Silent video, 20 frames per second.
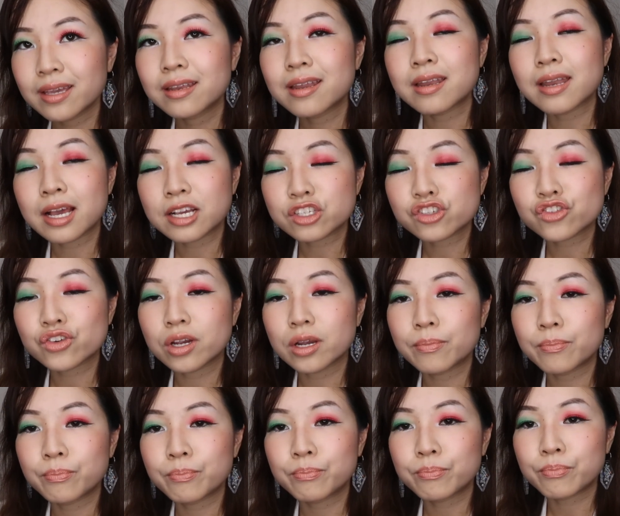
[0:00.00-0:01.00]
in an
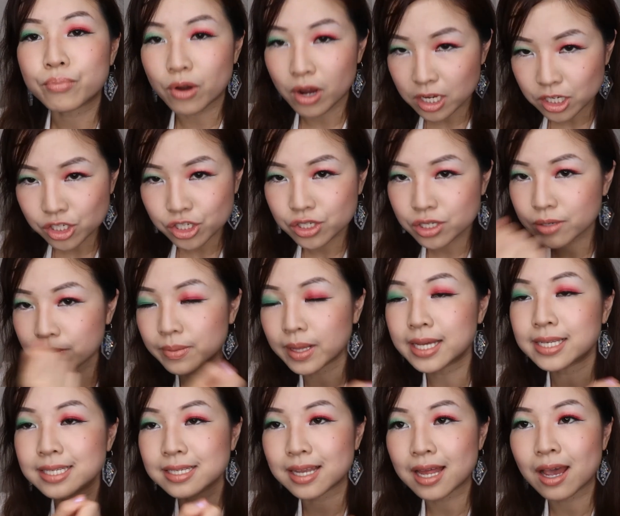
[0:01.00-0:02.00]
extra brush to
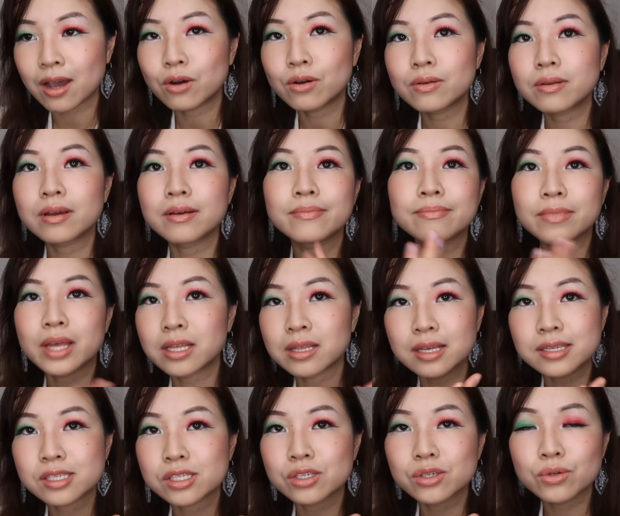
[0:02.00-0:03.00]
blend it out
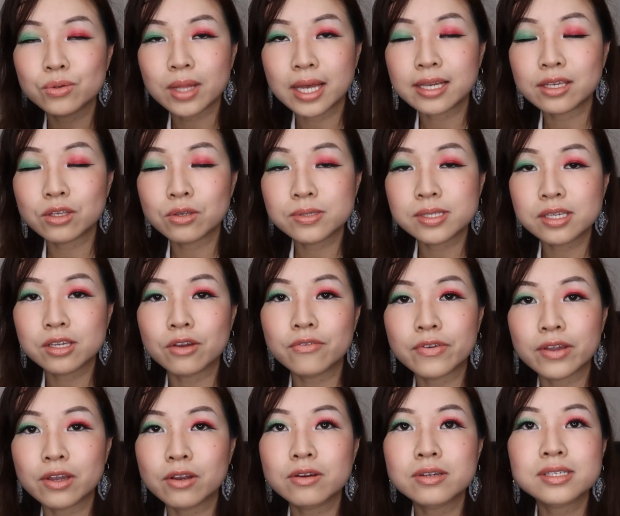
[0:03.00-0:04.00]
unless you like using your
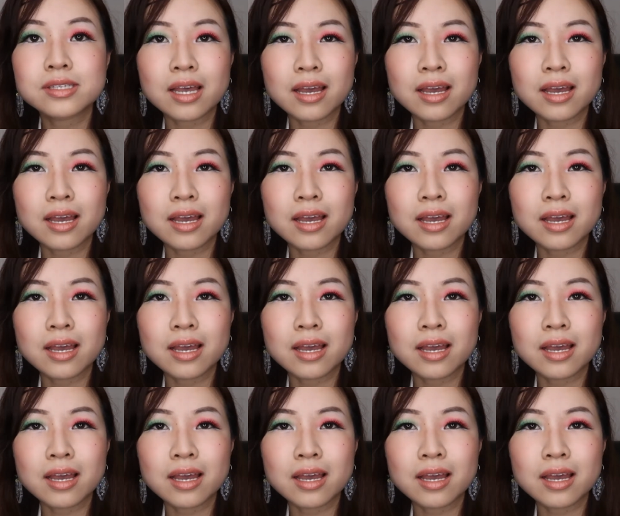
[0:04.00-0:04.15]
fingers.